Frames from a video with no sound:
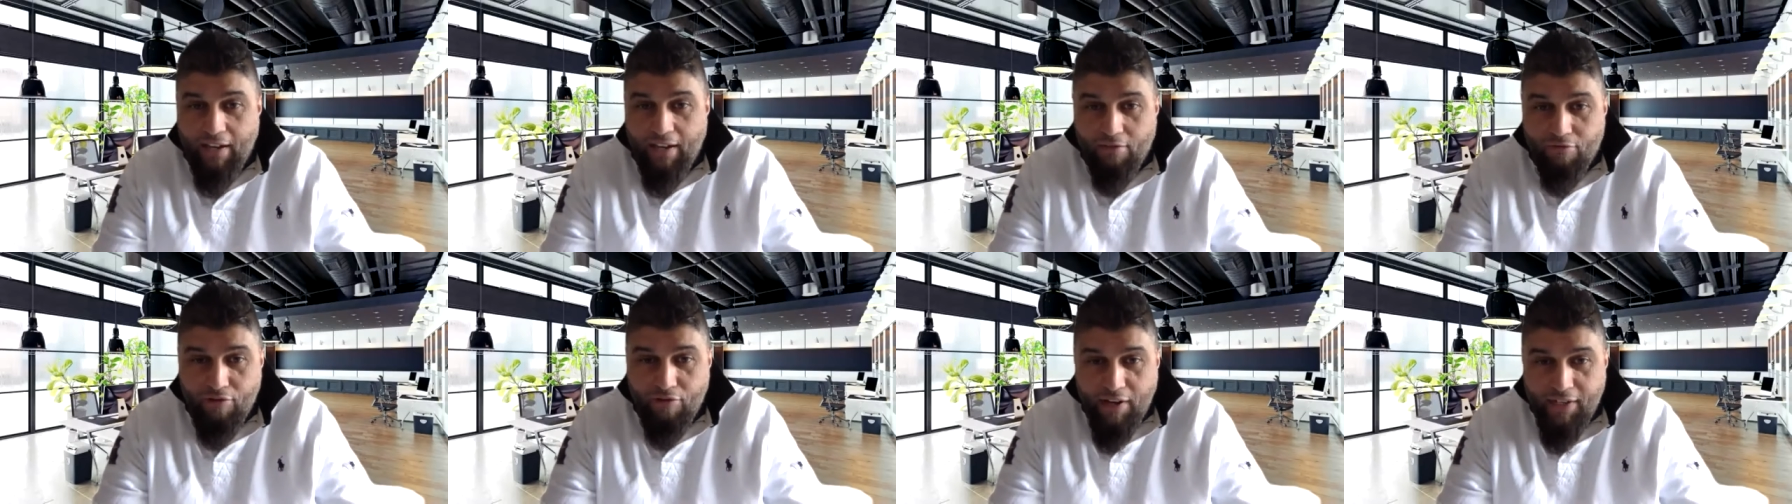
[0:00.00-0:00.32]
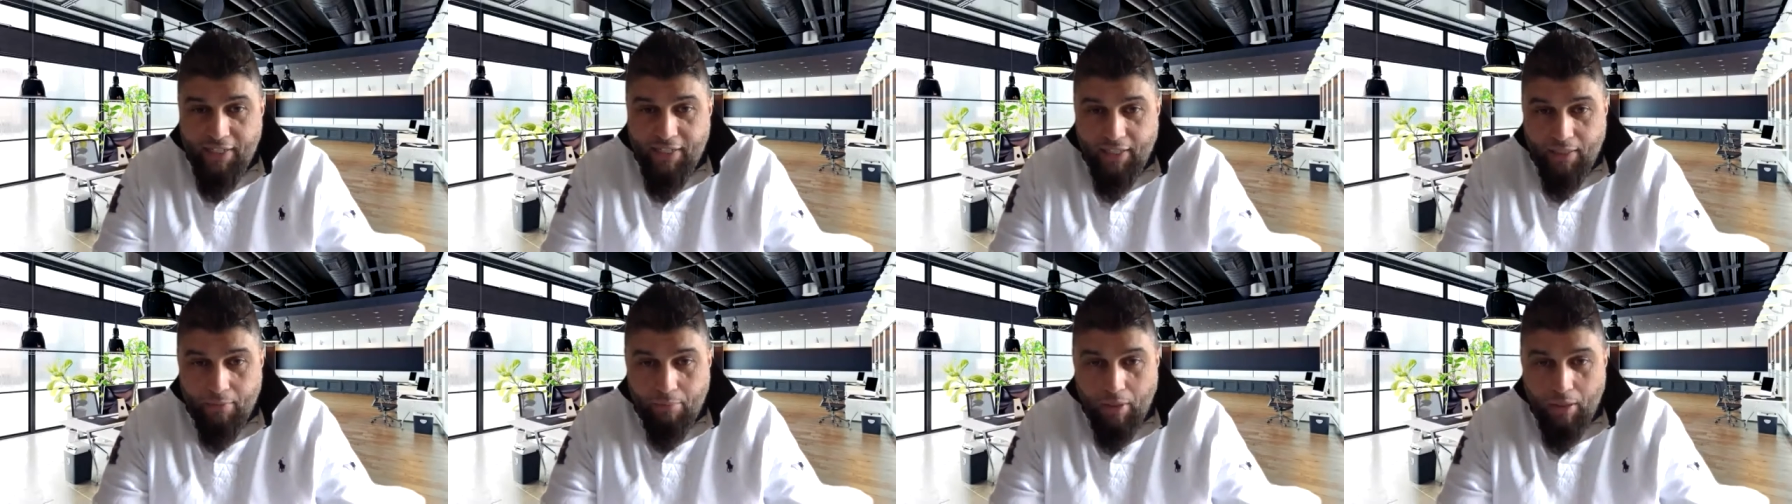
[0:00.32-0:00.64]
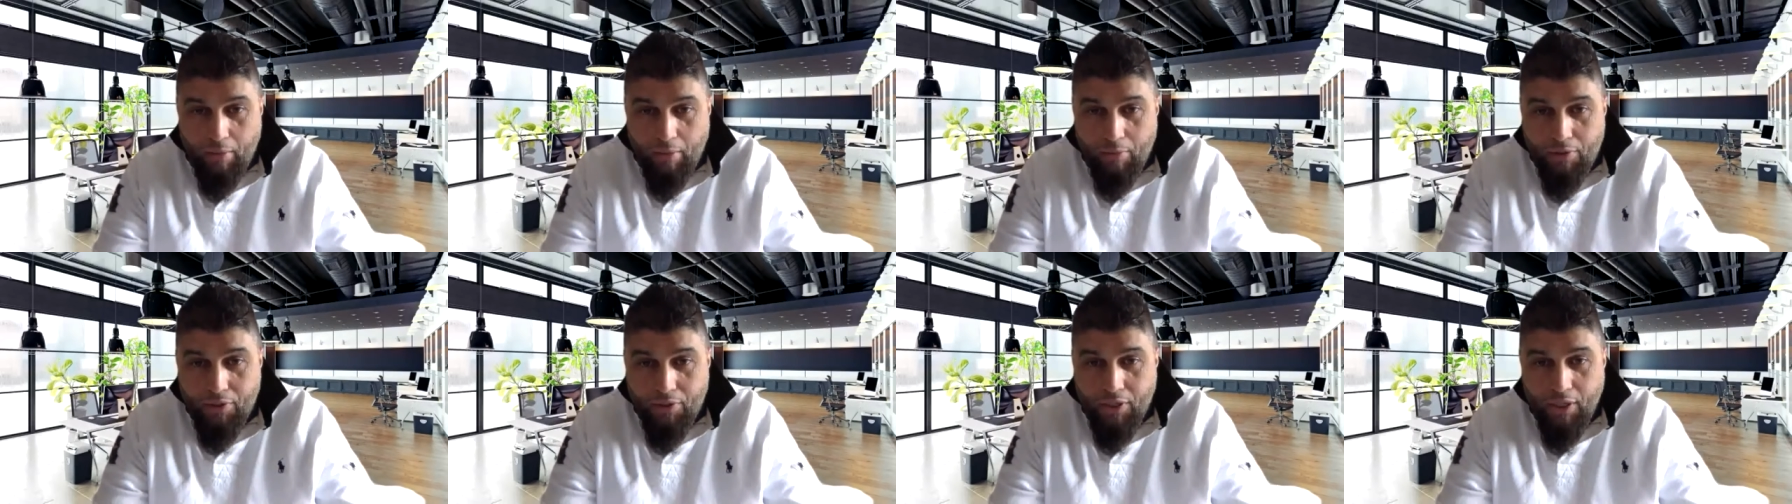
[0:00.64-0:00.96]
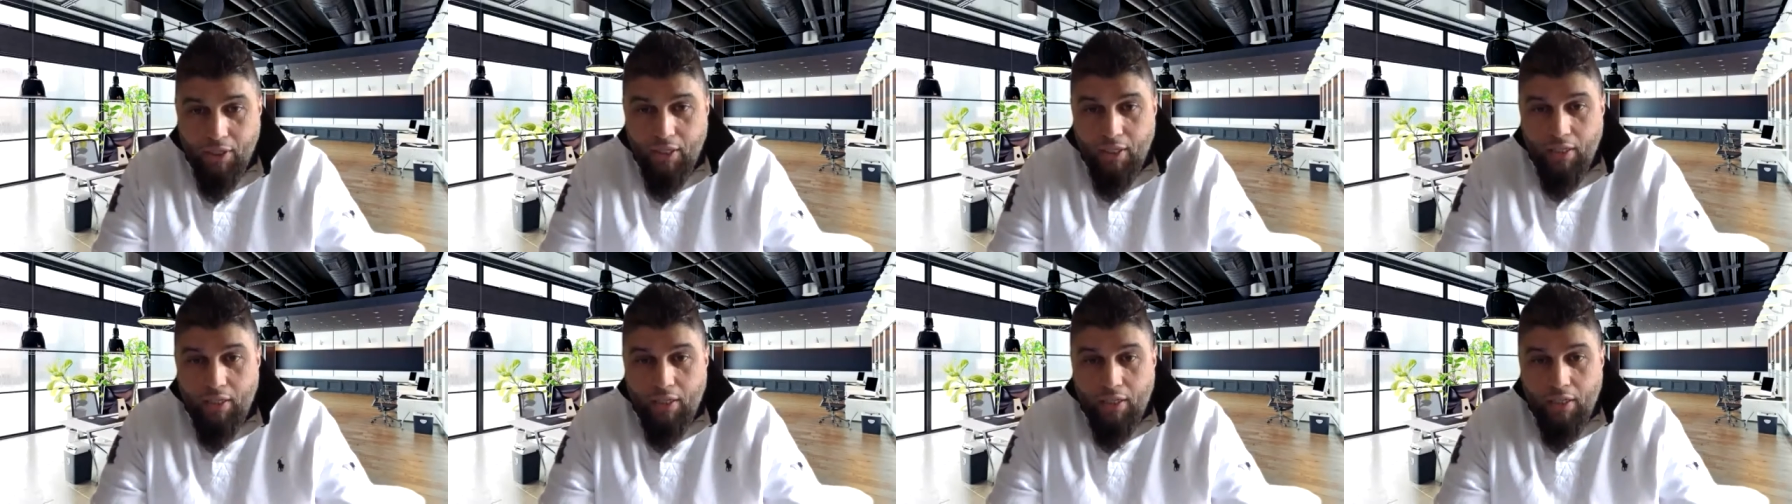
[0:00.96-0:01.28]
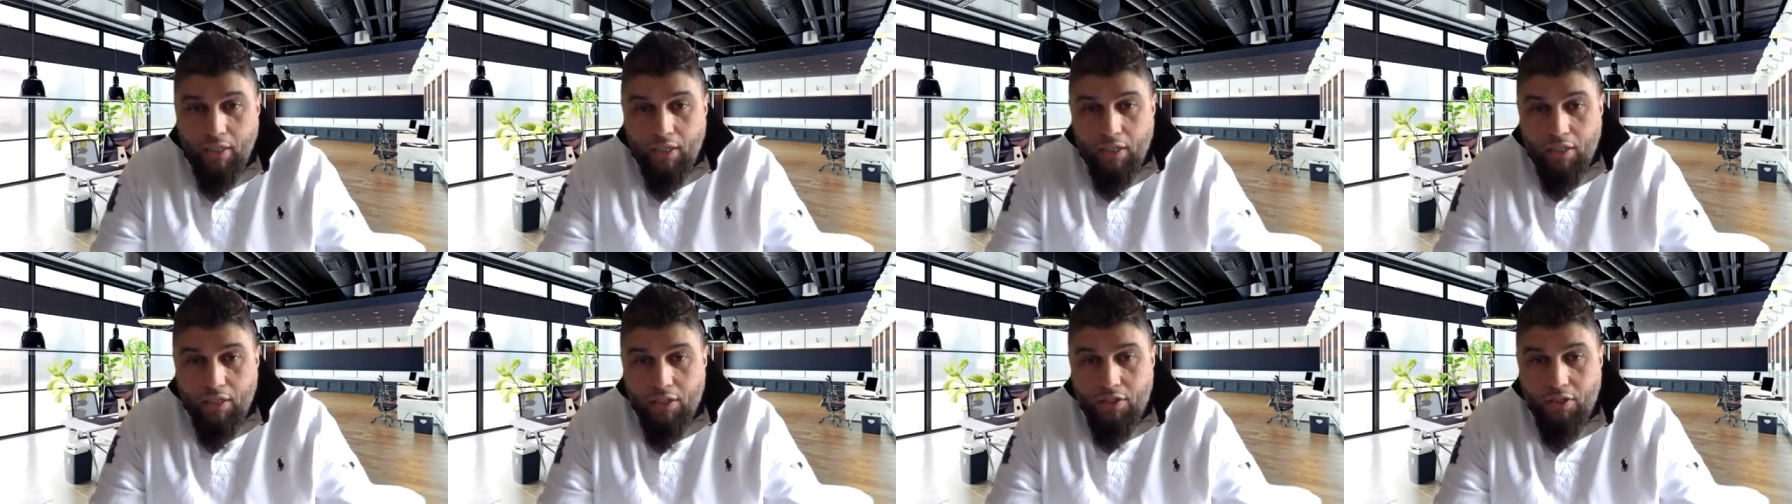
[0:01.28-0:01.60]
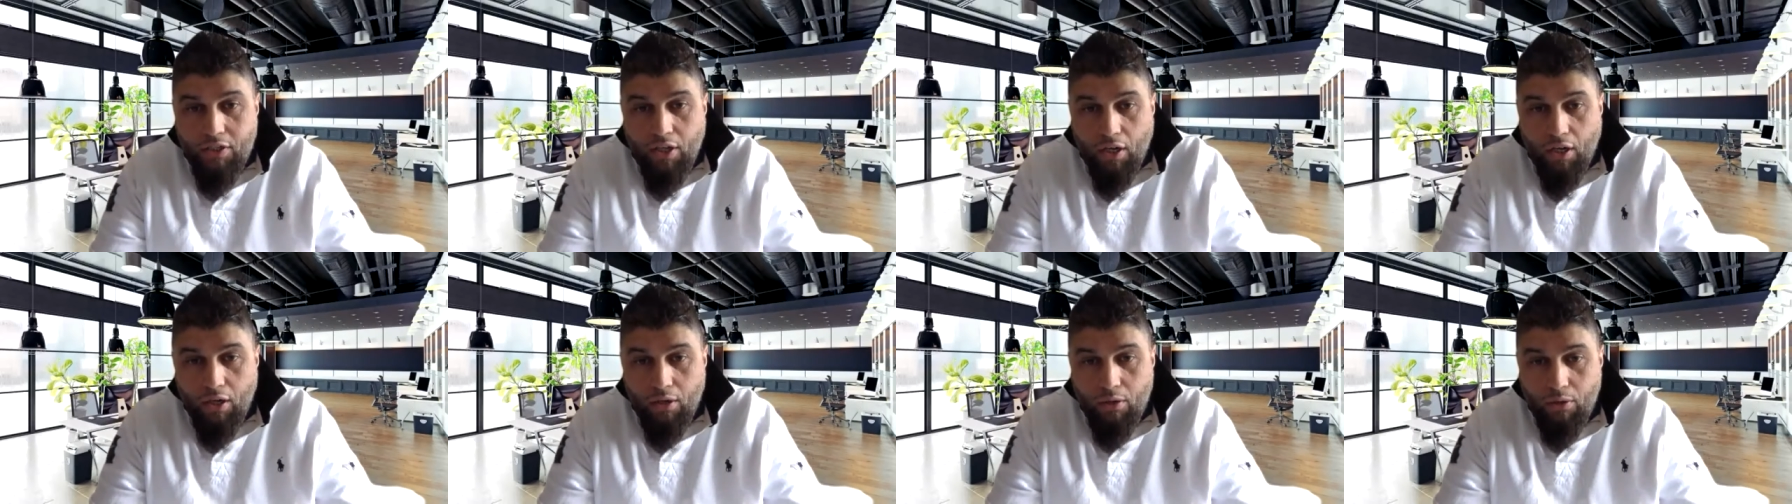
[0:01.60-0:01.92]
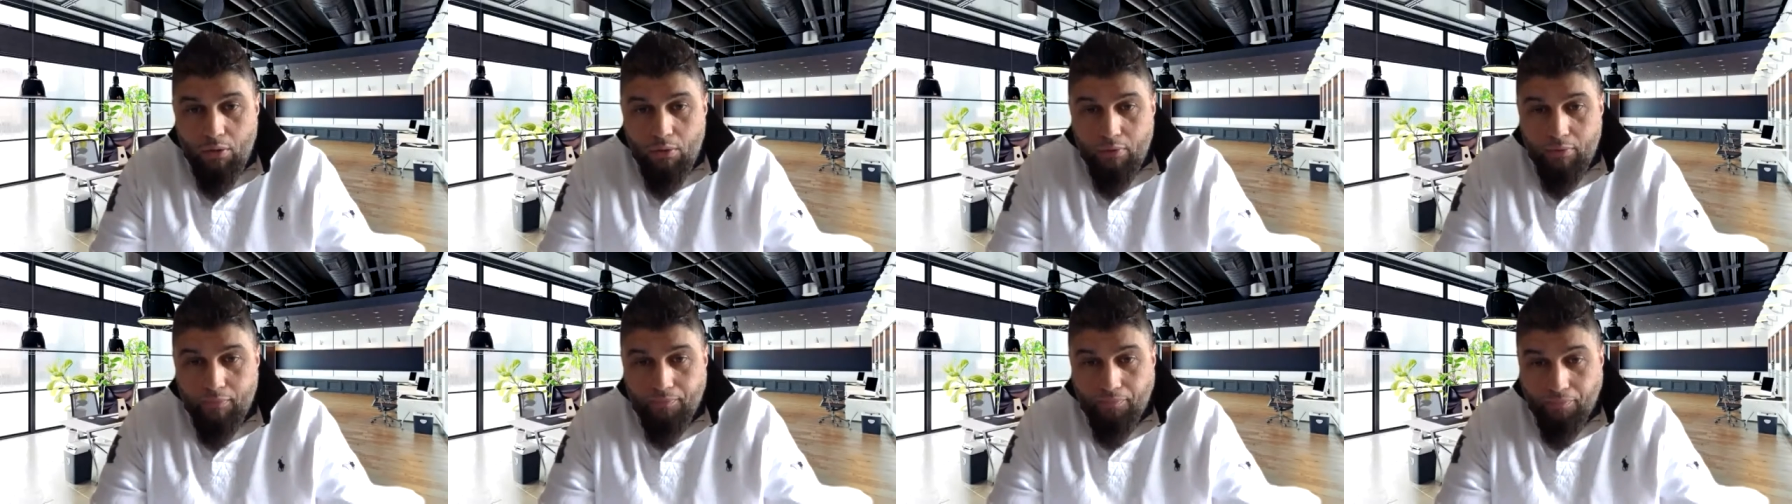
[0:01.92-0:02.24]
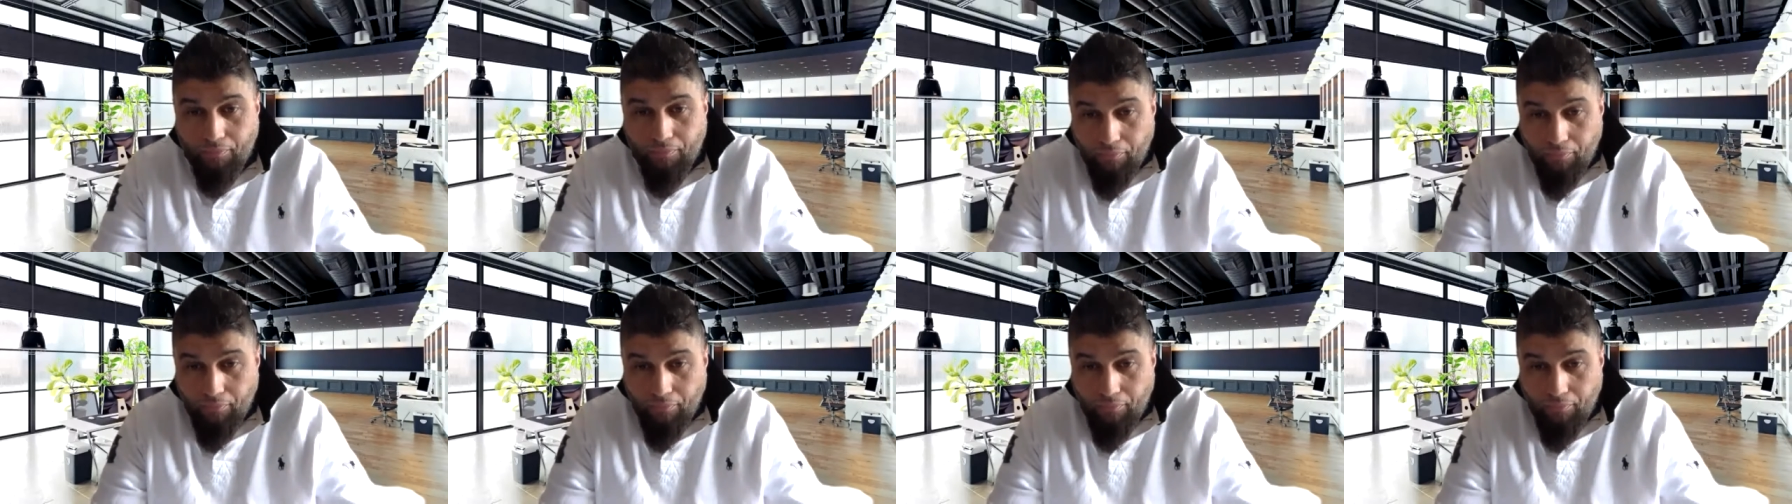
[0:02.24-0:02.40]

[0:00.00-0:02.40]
great at the moment. So